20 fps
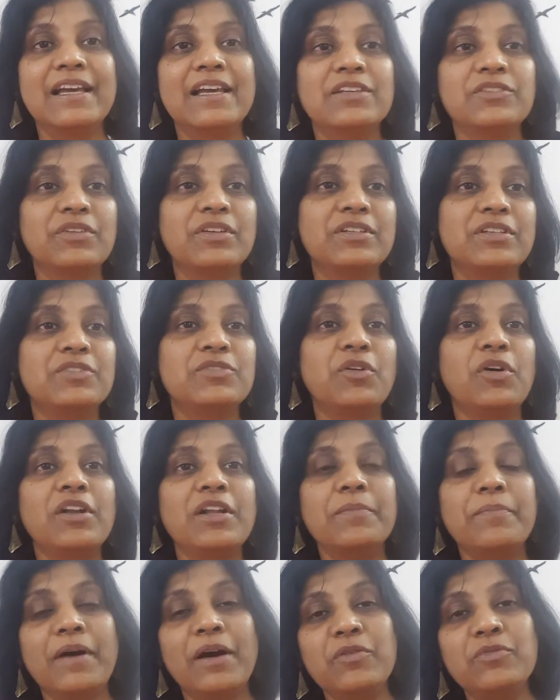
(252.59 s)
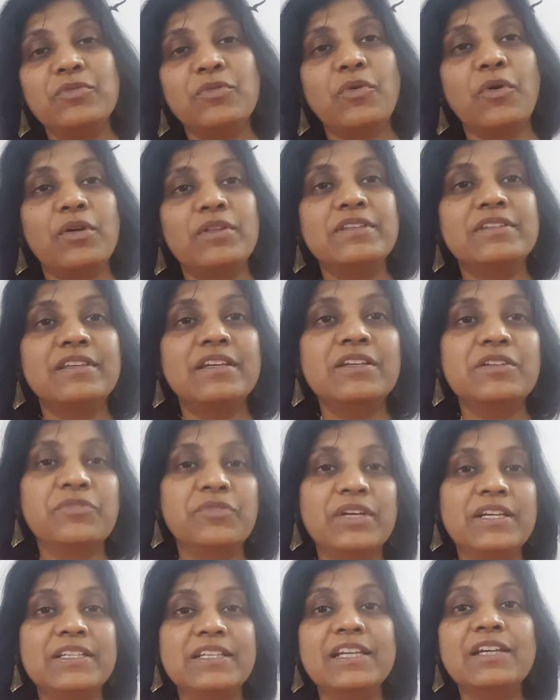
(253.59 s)
So it is all about
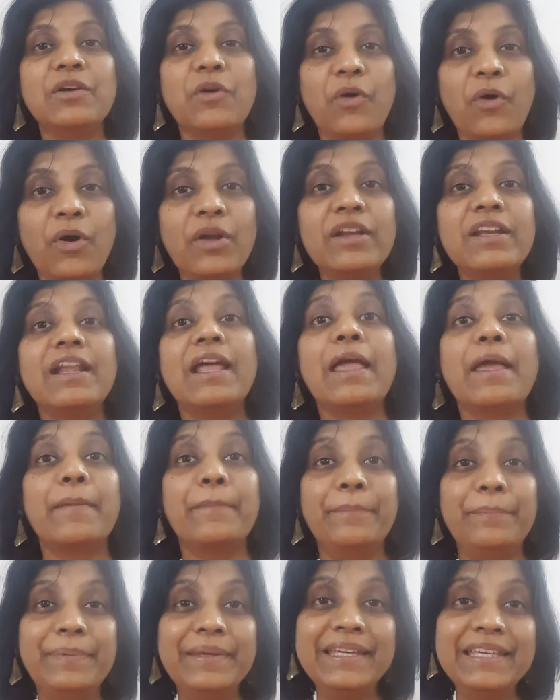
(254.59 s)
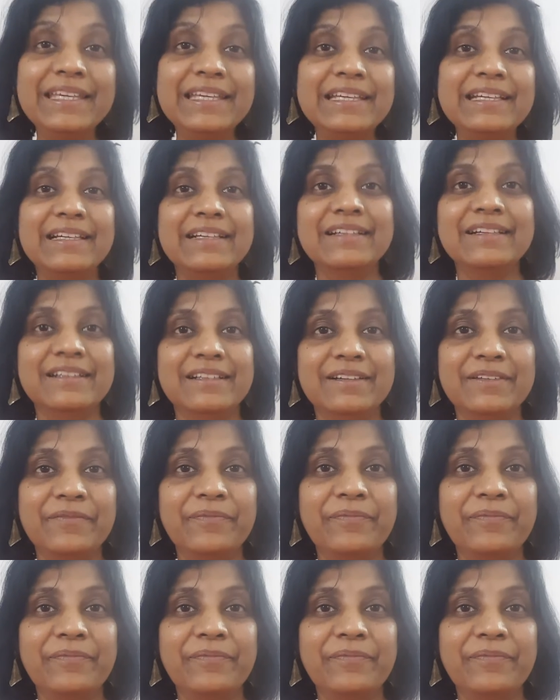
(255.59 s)
concentrating on being.